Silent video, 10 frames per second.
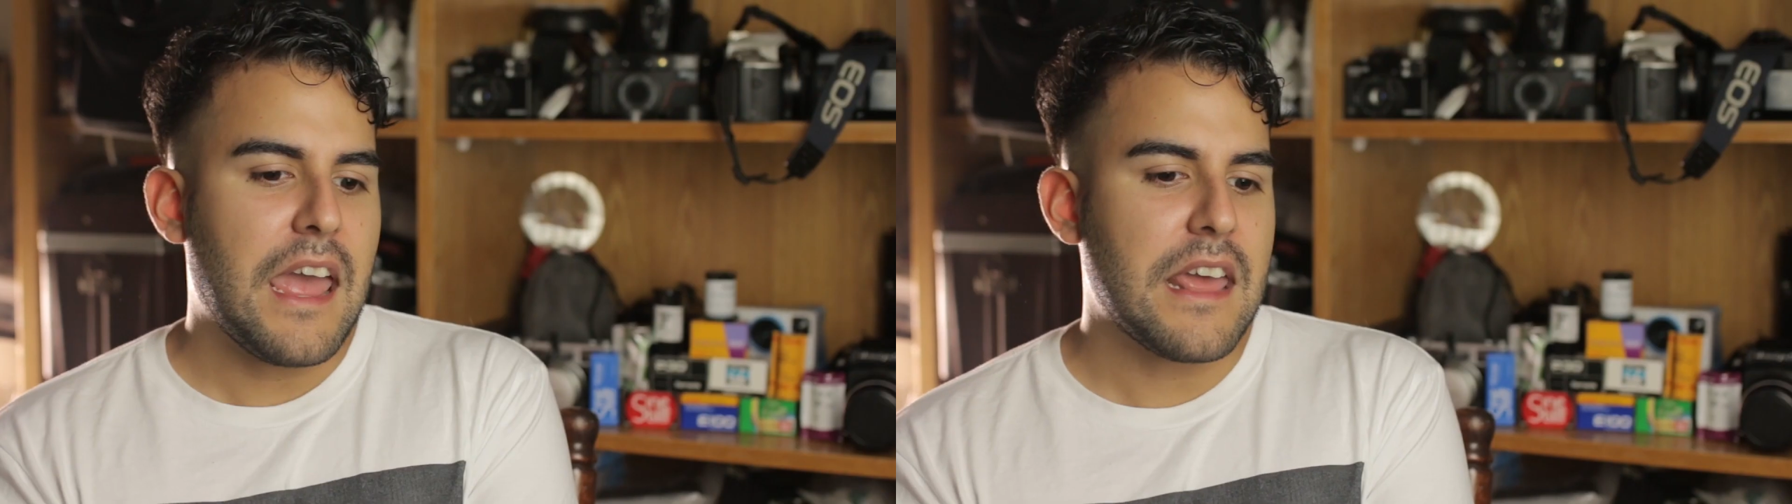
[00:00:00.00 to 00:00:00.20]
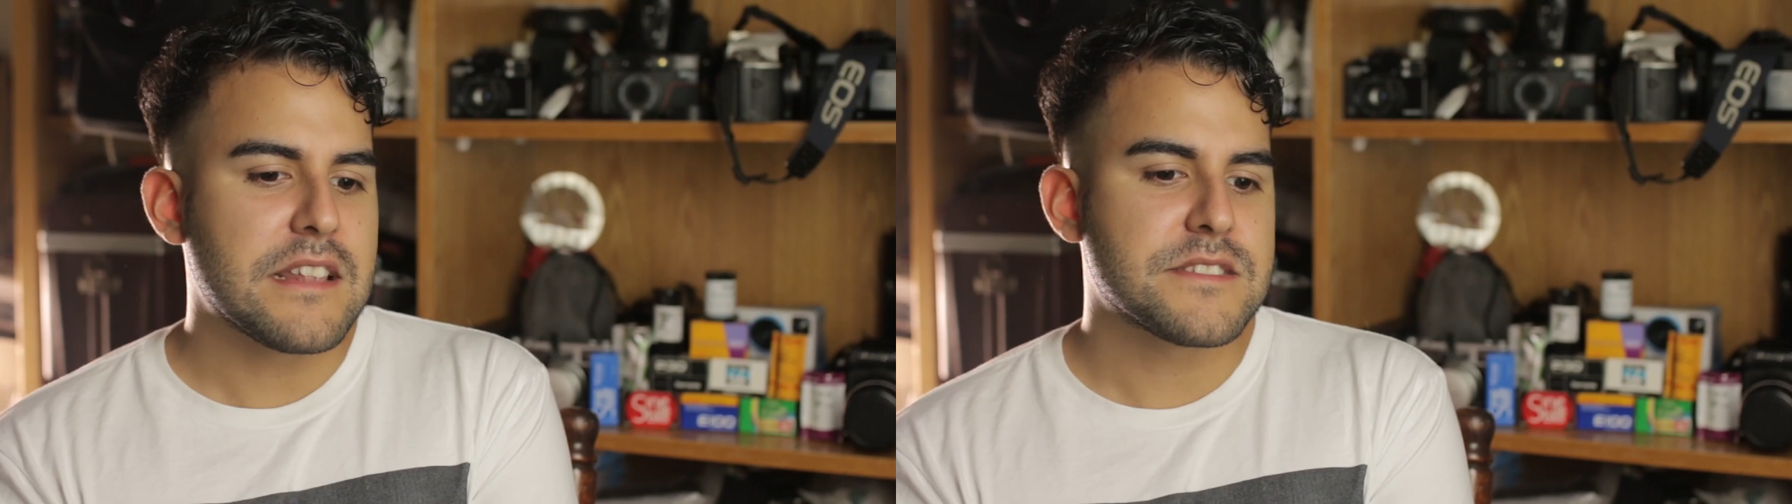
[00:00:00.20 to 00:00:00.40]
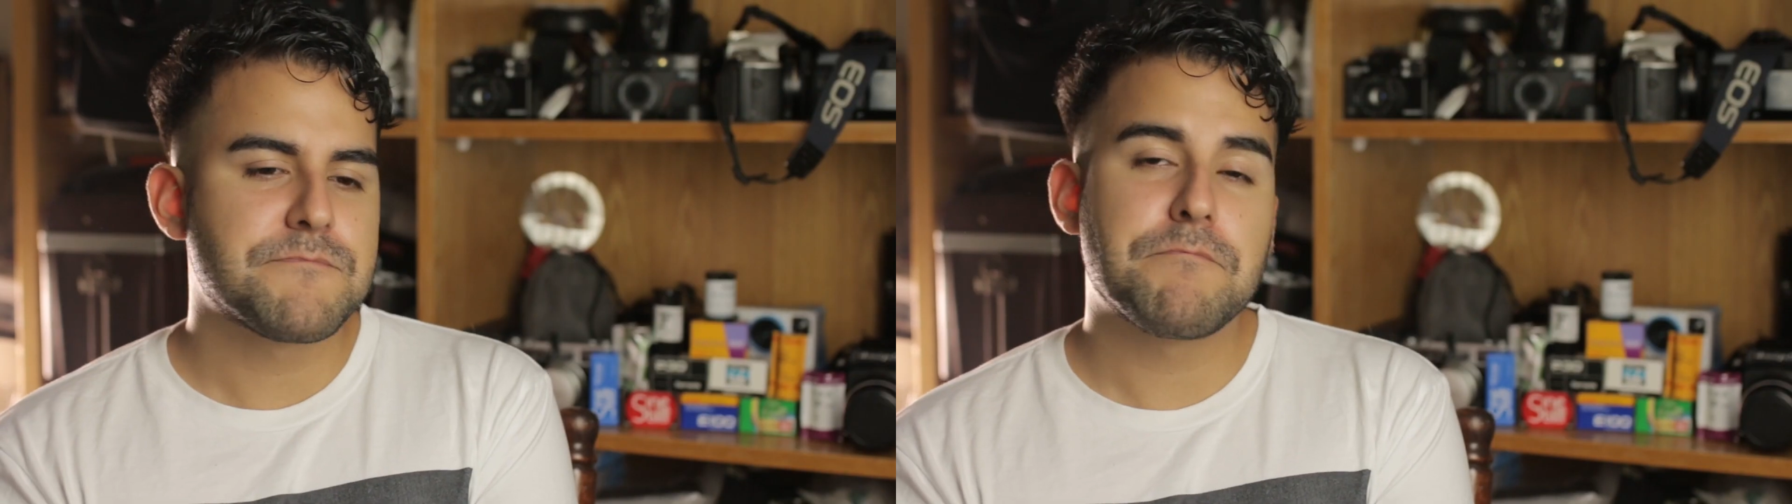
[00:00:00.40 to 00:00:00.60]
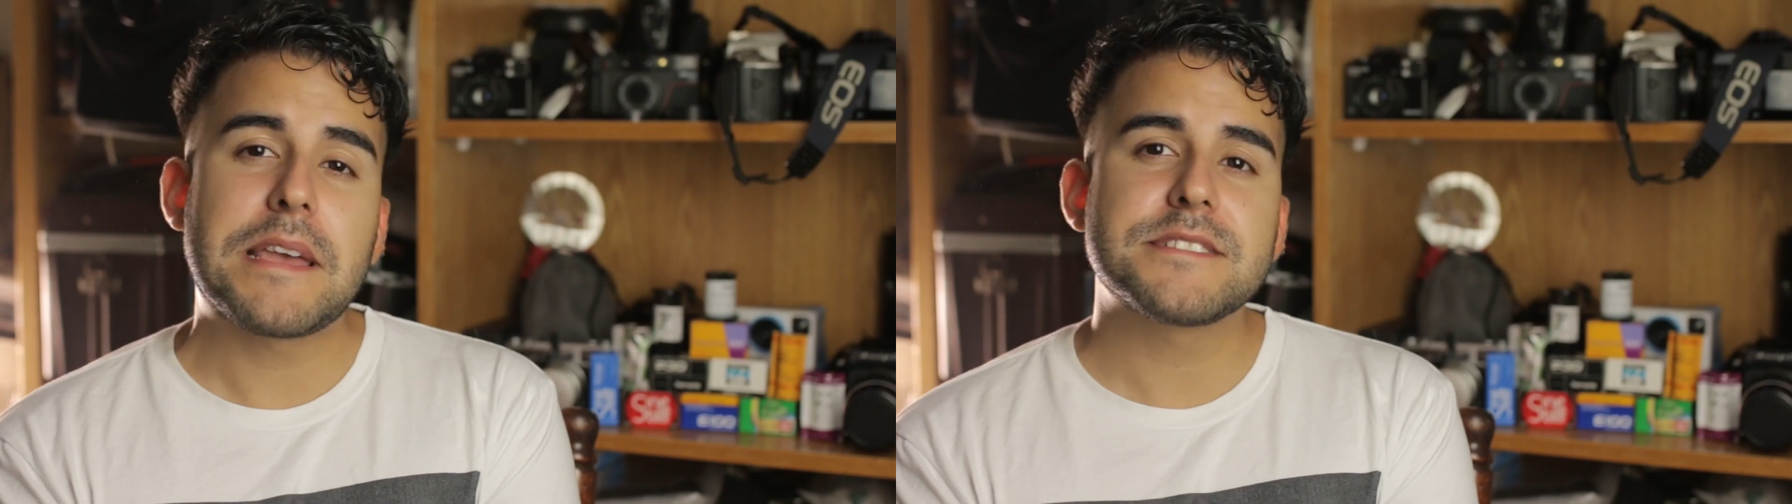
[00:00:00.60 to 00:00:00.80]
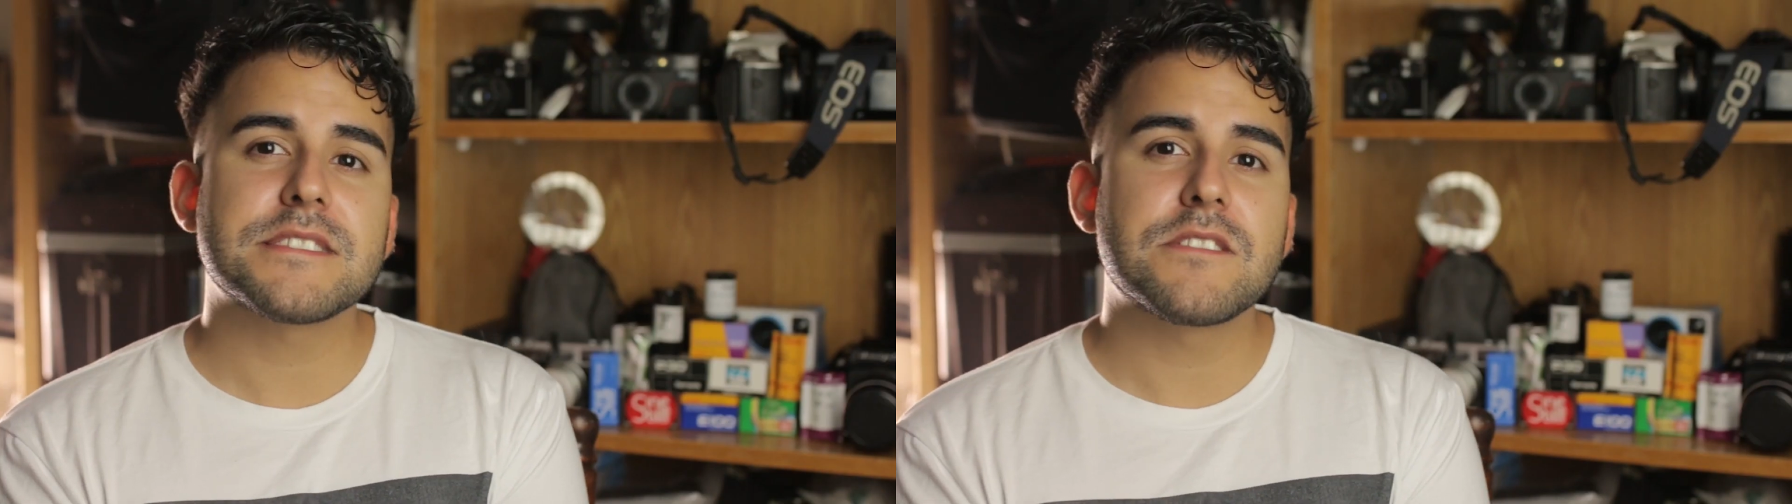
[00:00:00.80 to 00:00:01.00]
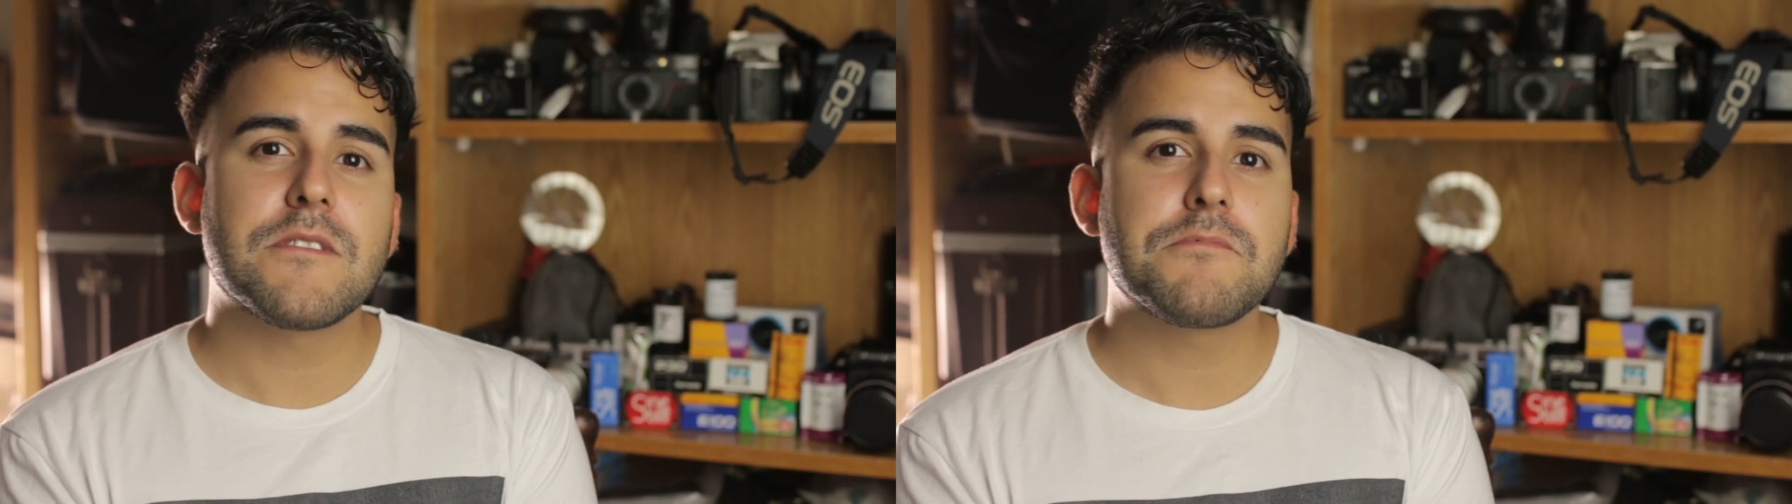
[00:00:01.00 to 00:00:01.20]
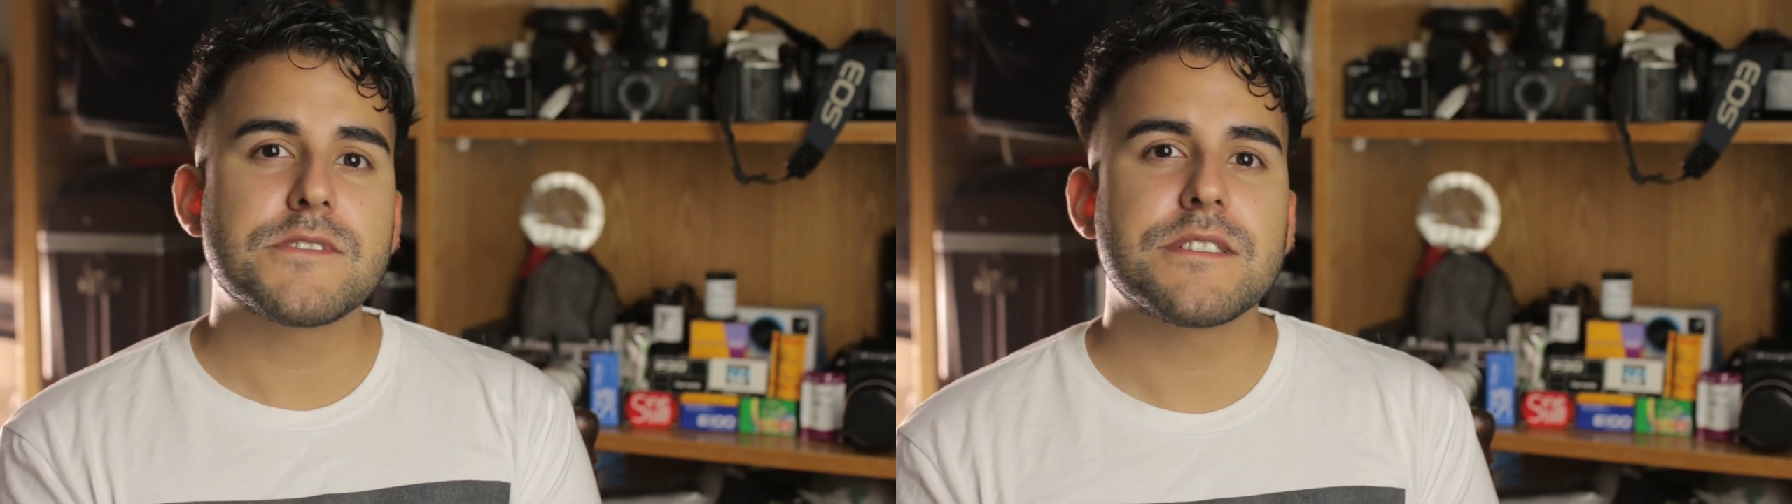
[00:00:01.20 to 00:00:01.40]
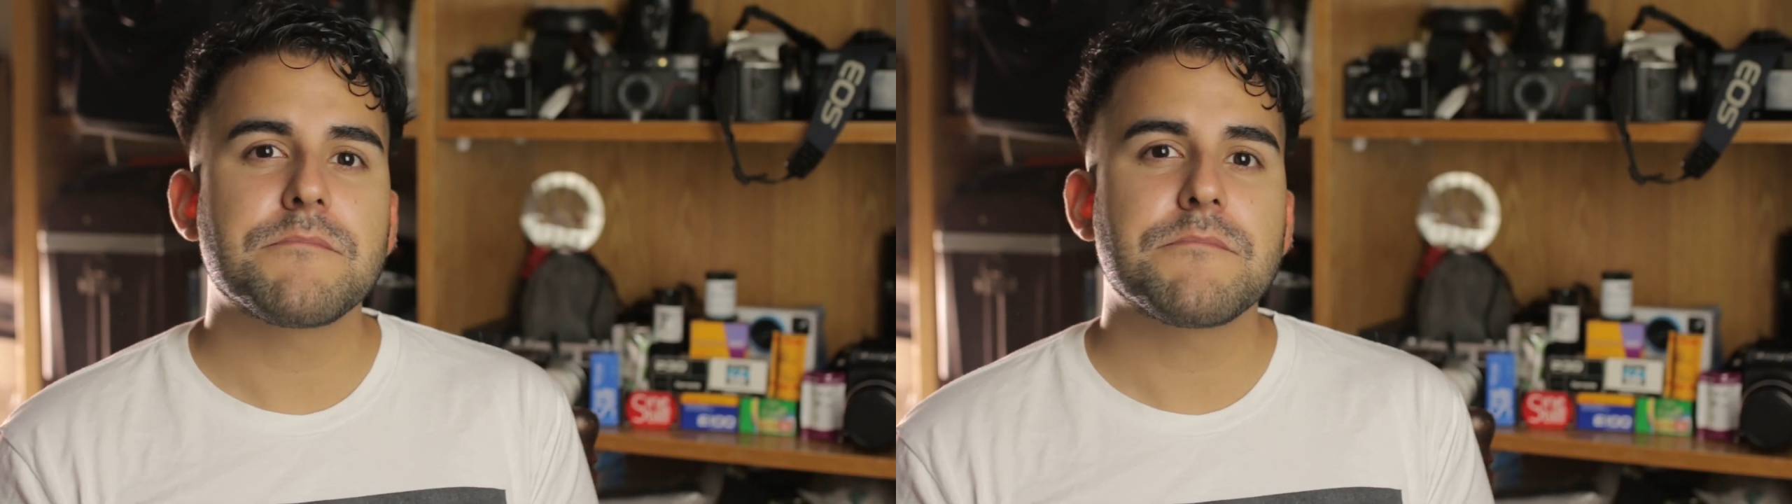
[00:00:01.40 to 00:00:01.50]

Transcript: And basically what pushing